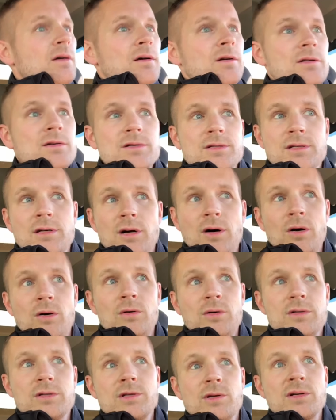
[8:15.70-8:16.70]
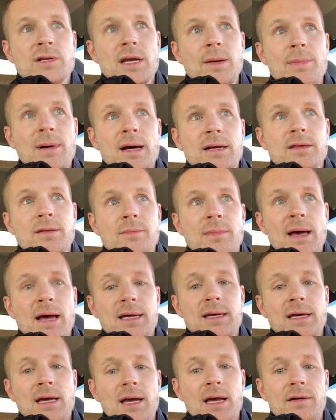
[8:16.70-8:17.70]
So as soon as I get back to the man
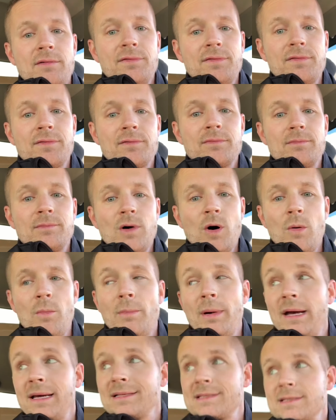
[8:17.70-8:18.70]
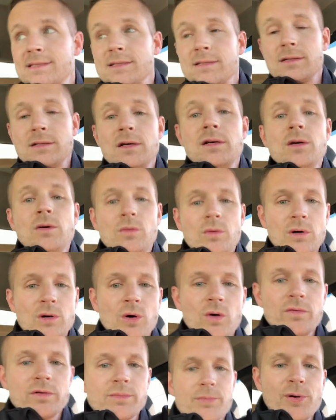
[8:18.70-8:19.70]
cave, home base, we'll go
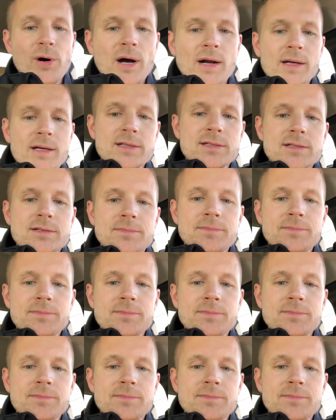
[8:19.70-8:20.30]
over the products.